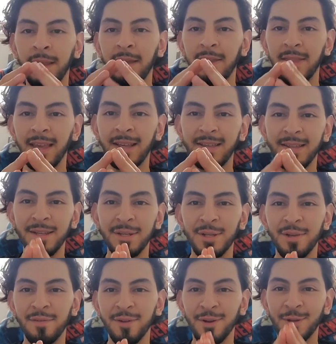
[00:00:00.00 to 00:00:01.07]
Thanks
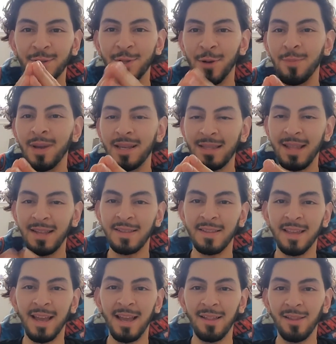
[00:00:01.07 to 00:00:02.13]
CG for those dope ass lines
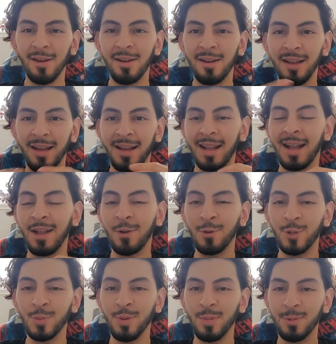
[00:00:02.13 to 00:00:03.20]
of dialogue. I got
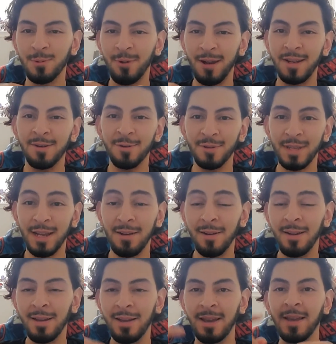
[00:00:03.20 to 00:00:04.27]
goosebumps writing those
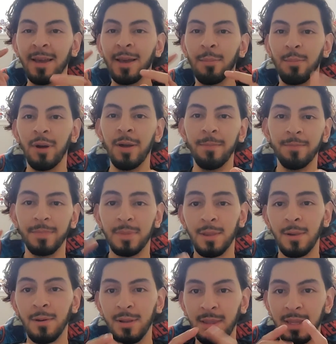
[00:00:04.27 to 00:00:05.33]
out. But
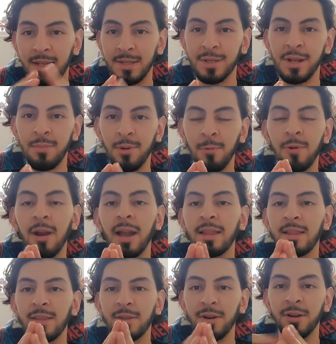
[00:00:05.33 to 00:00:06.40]
ladies and gentlemen, we're
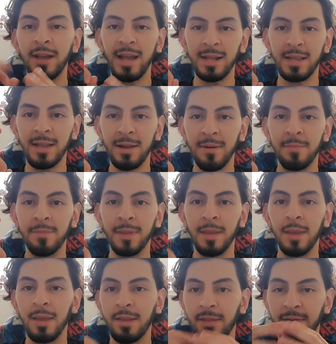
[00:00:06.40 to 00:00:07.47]
at the third act now.
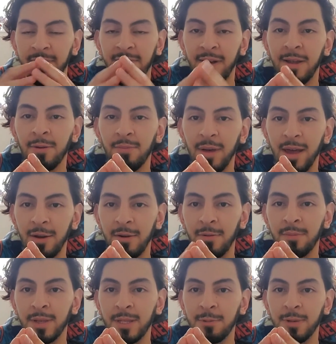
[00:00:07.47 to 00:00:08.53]
The final
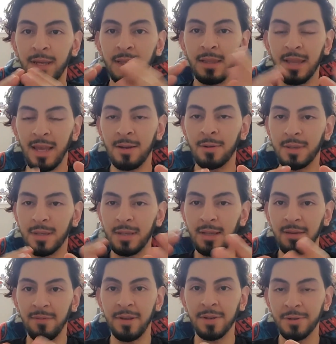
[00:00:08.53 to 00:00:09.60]
battle between Thanos and
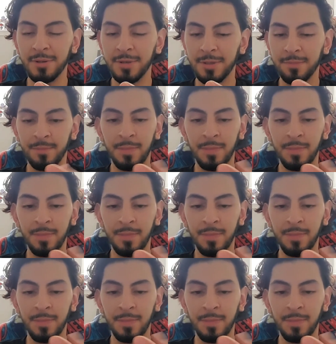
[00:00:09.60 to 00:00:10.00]
the Avengers.